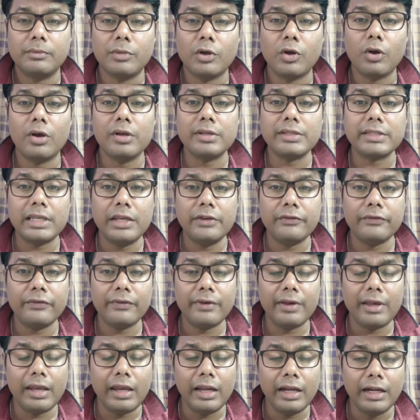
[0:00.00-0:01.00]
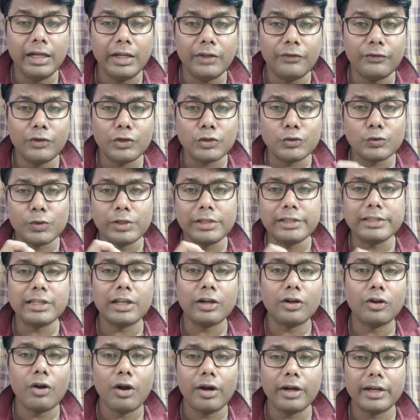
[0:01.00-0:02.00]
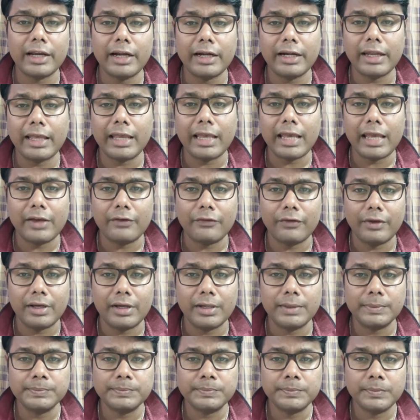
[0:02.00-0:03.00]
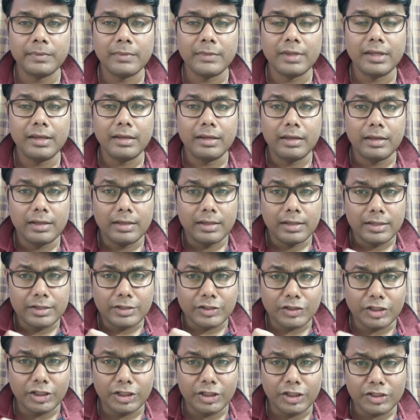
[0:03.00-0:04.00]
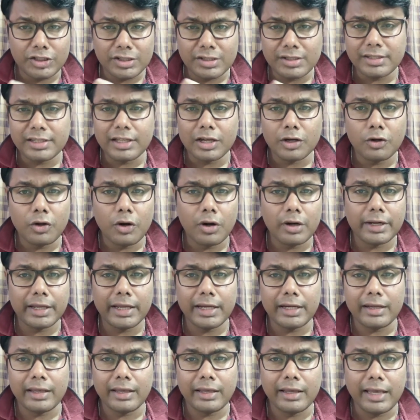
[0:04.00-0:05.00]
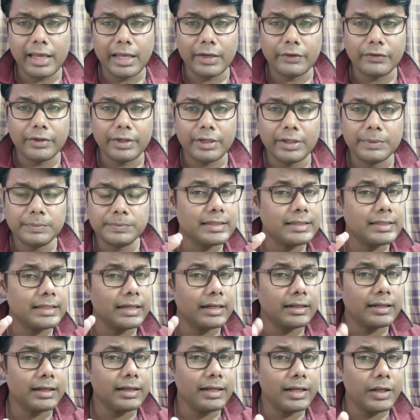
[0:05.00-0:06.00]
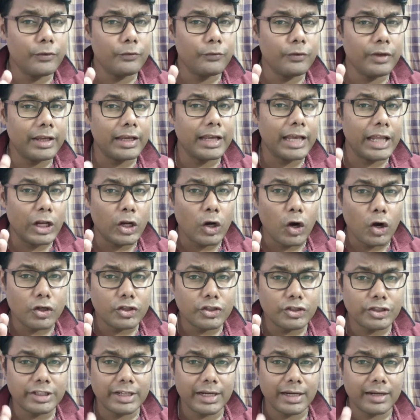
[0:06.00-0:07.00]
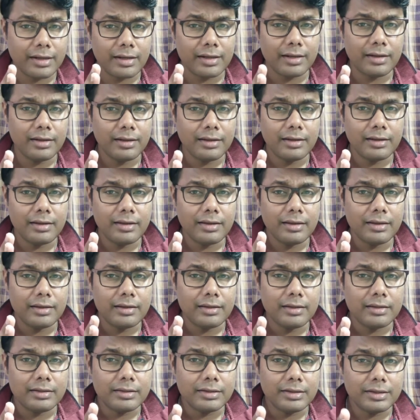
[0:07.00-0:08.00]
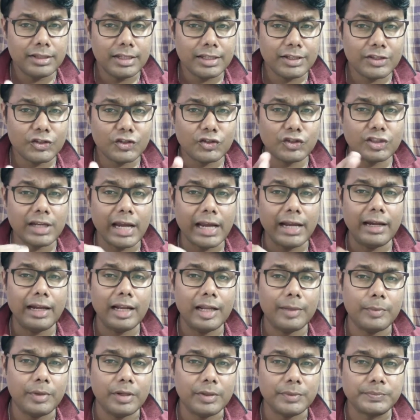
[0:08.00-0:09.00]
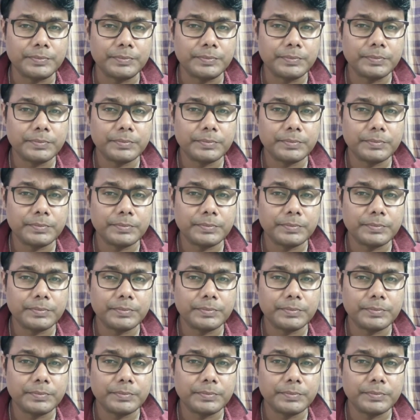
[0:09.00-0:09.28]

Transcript: Because if individuals are not getting aware, citizens are not getting aware, then certainly we cannot check this child labor.